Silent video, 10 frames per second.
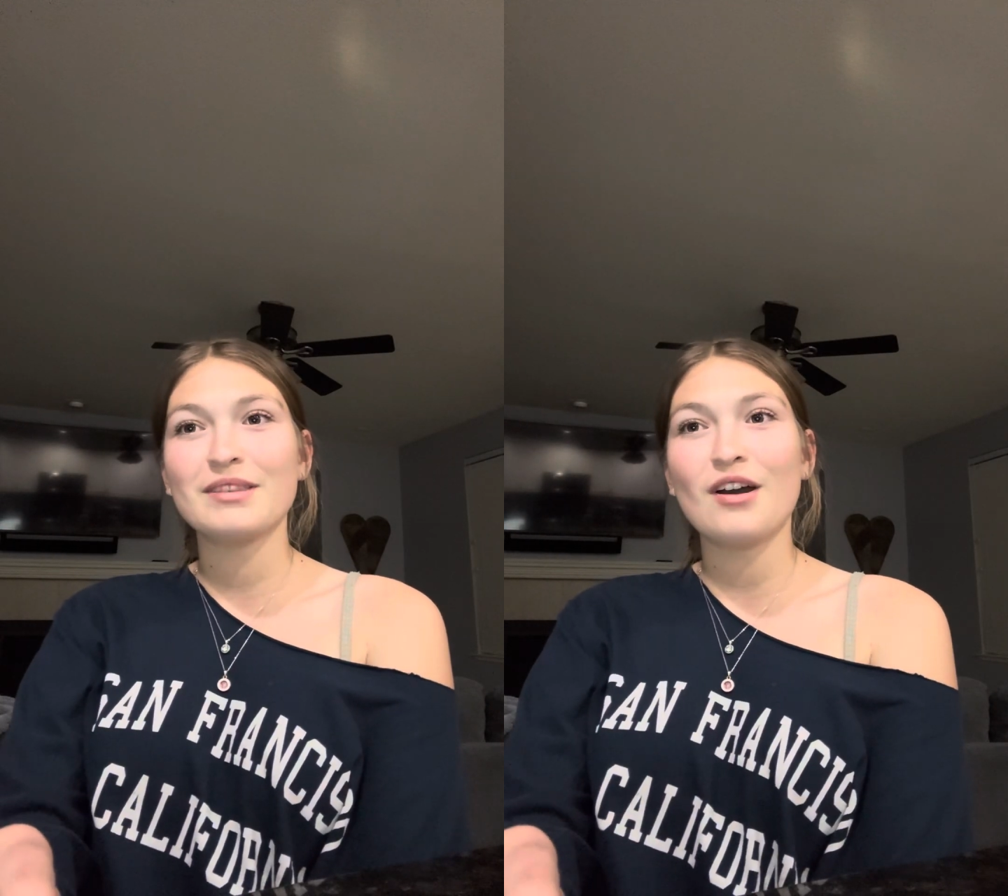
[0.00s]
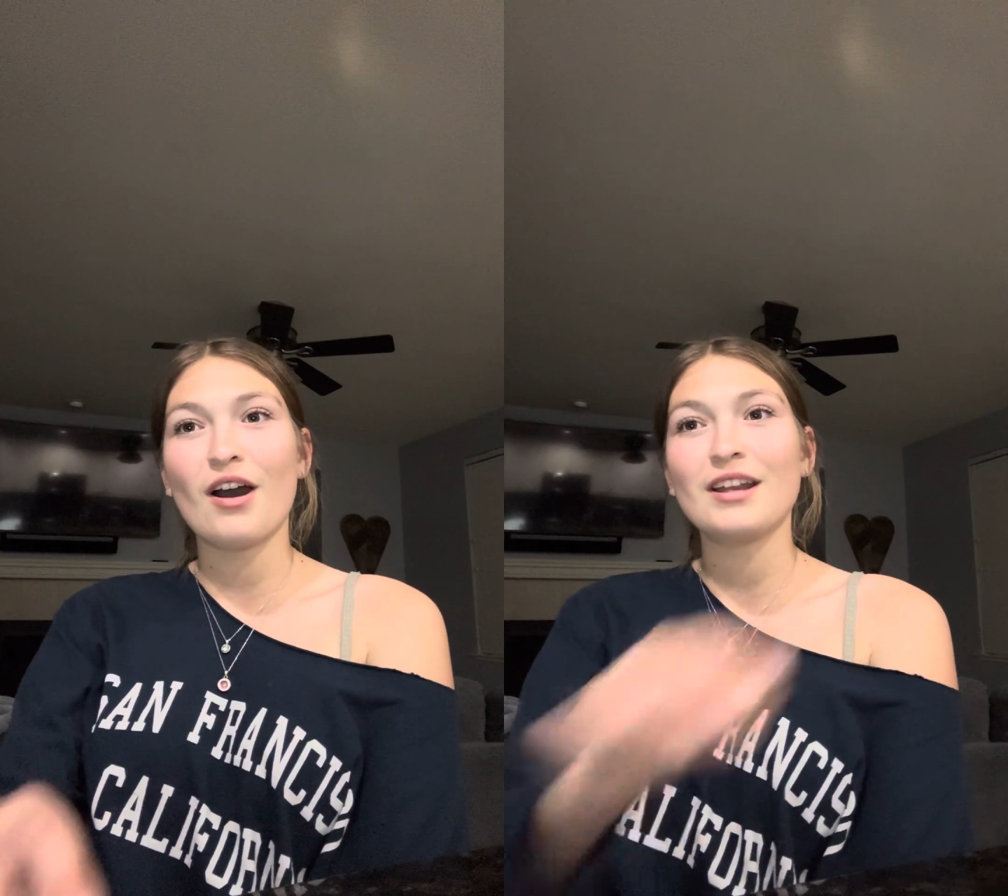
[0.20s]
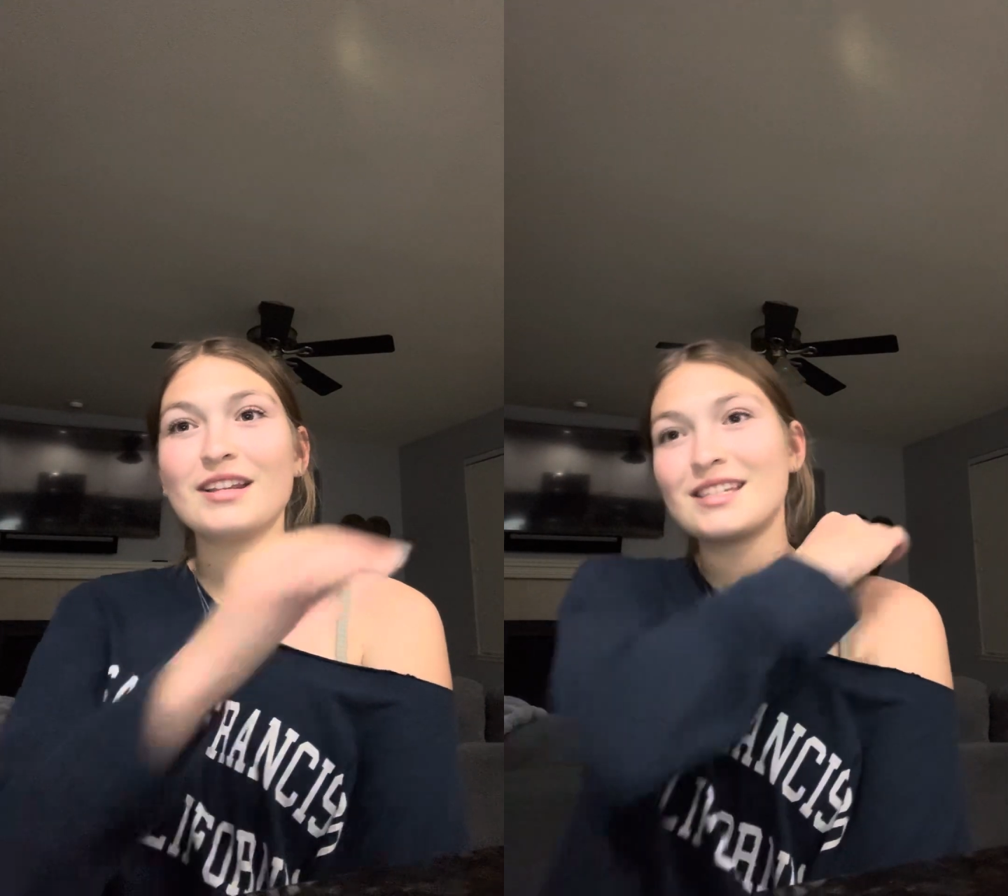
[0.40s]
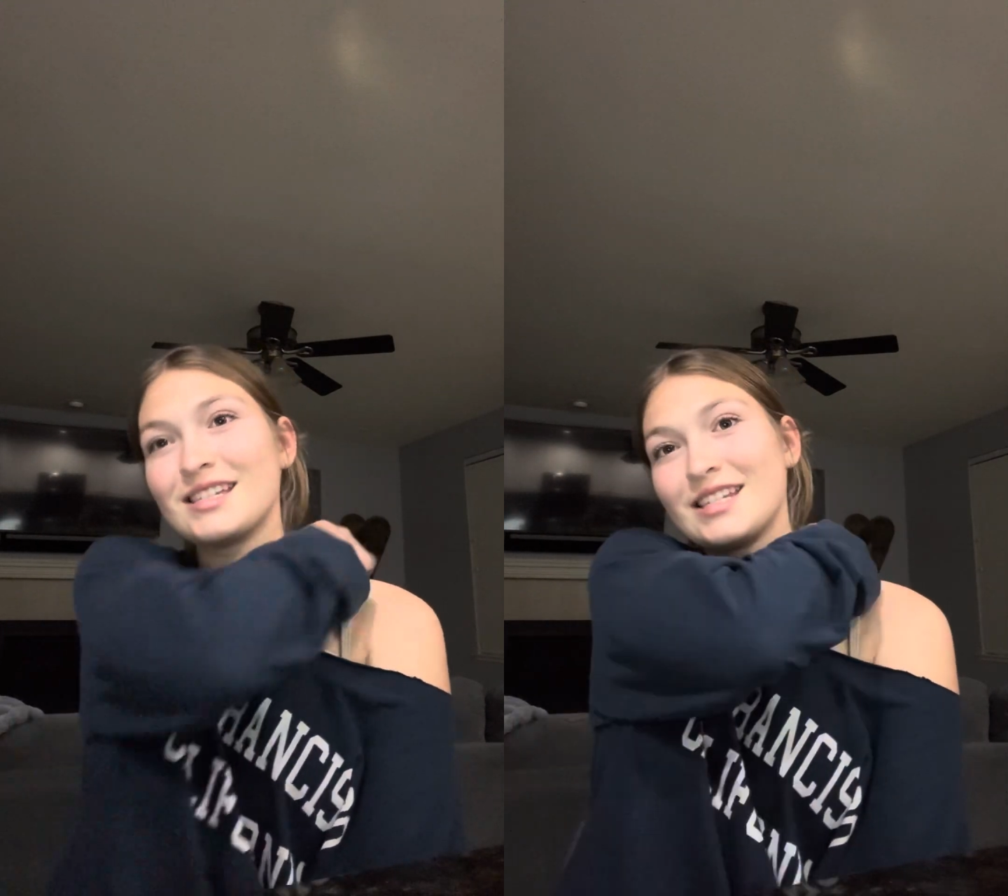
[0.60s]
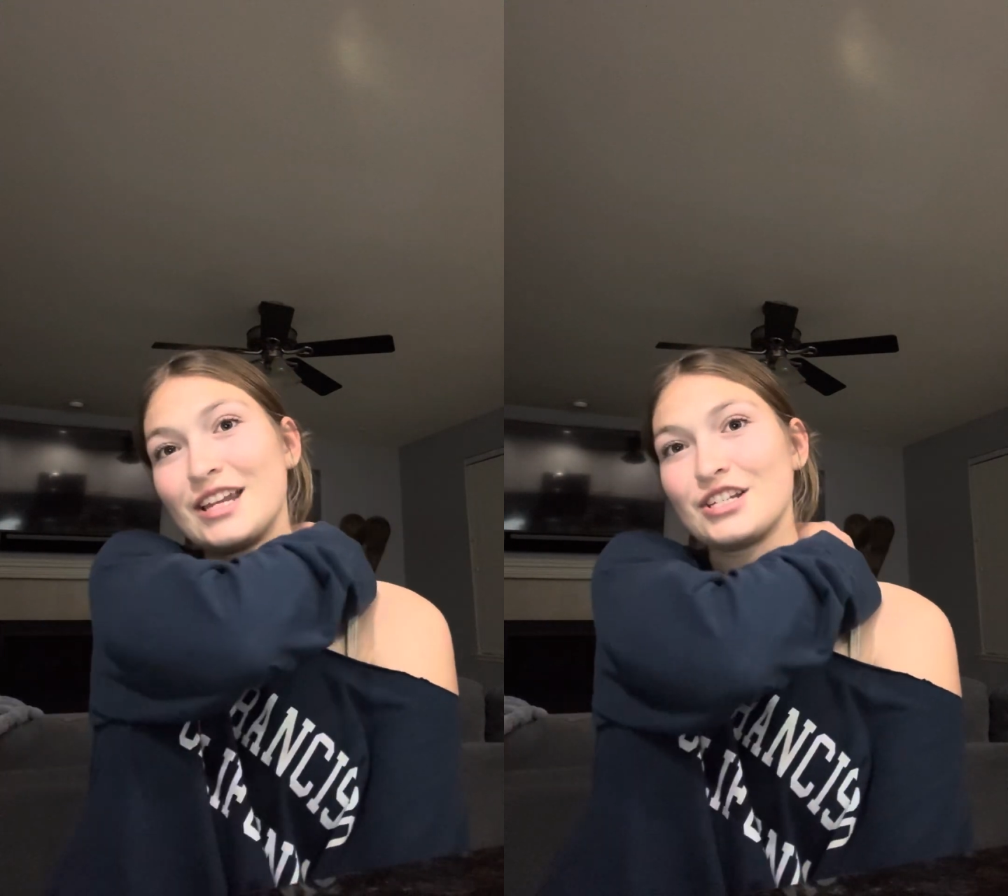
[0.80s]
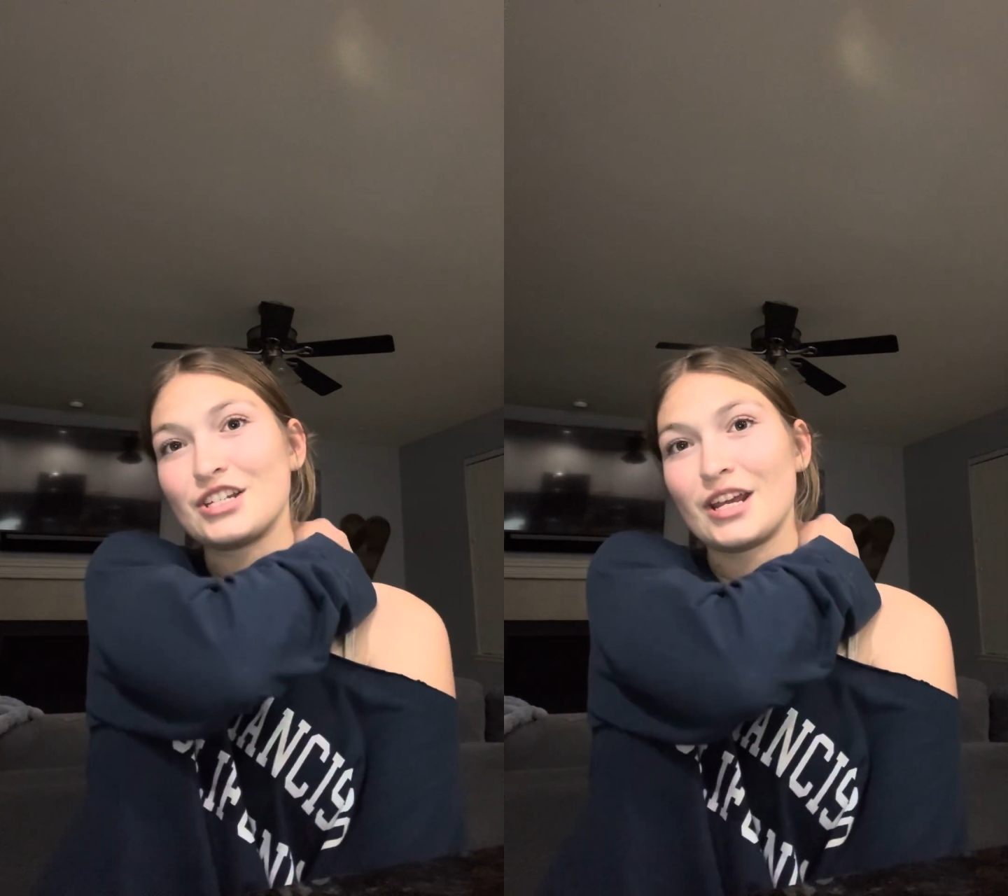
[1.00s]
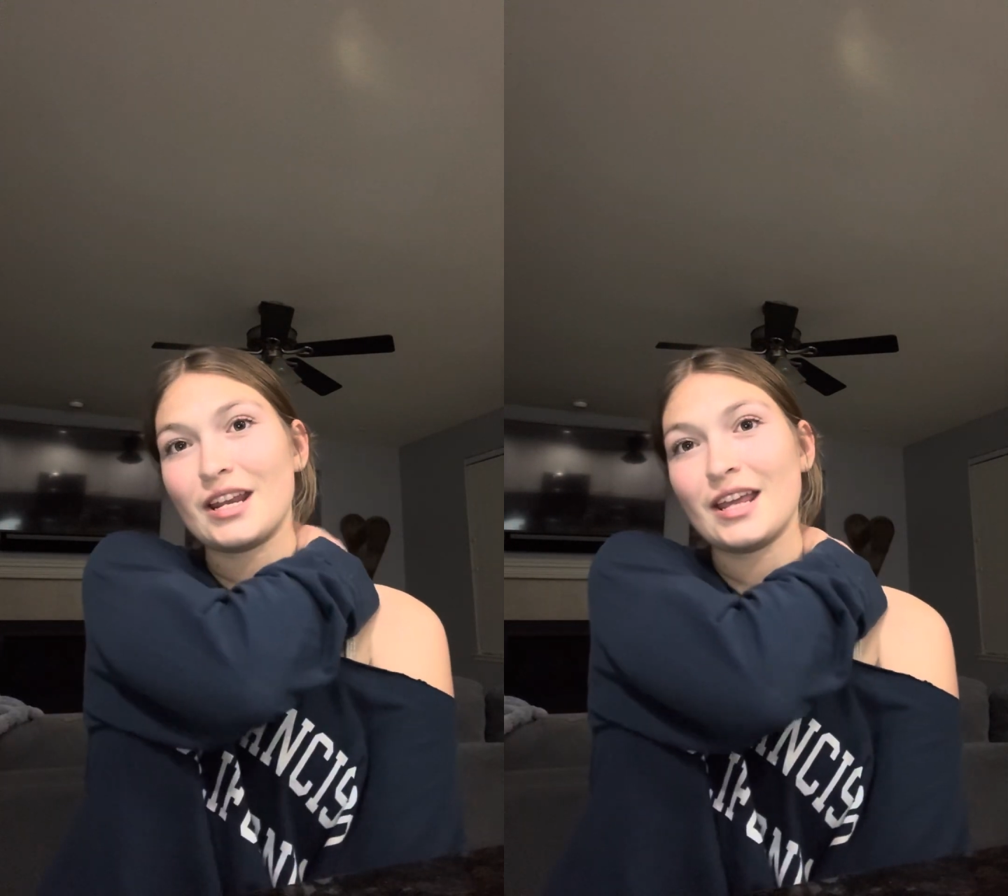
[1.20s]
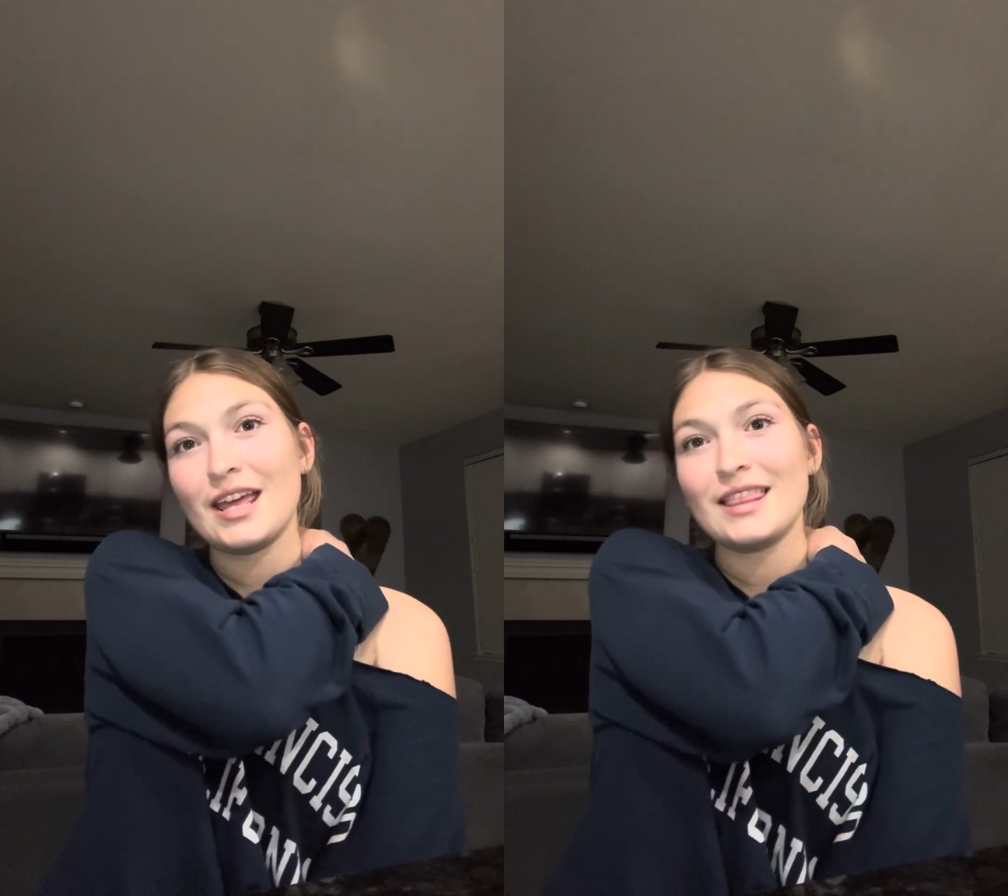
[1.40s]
the audience's attention,